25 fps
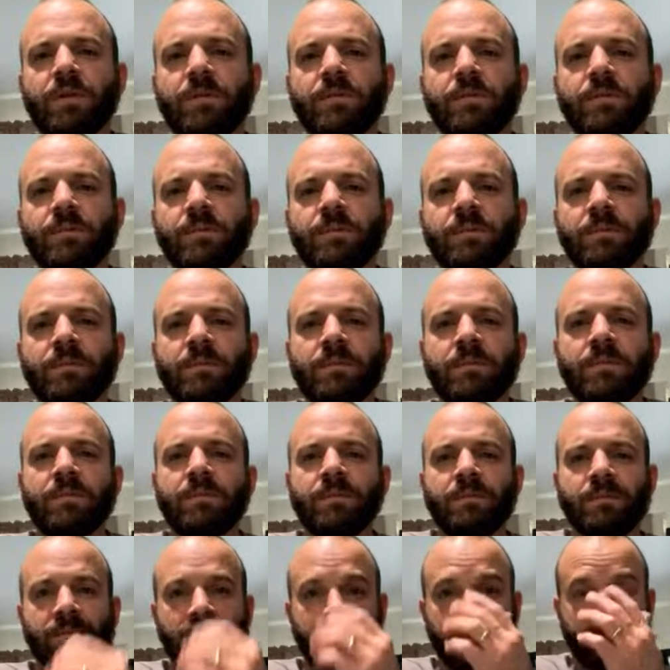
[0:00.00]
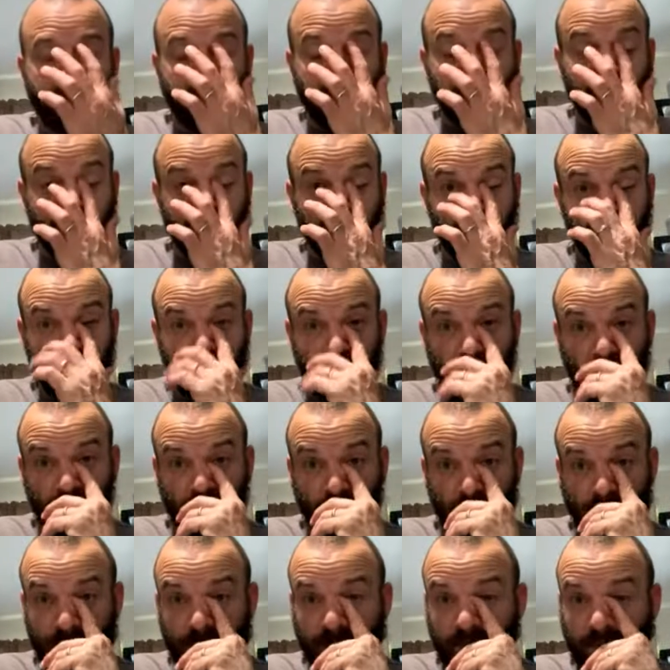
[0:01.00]
They may be climbing the
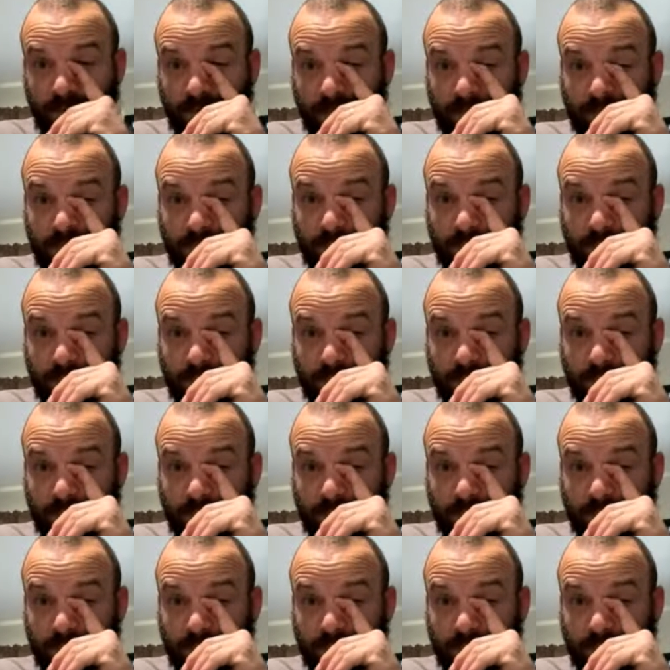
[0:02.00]
silicone.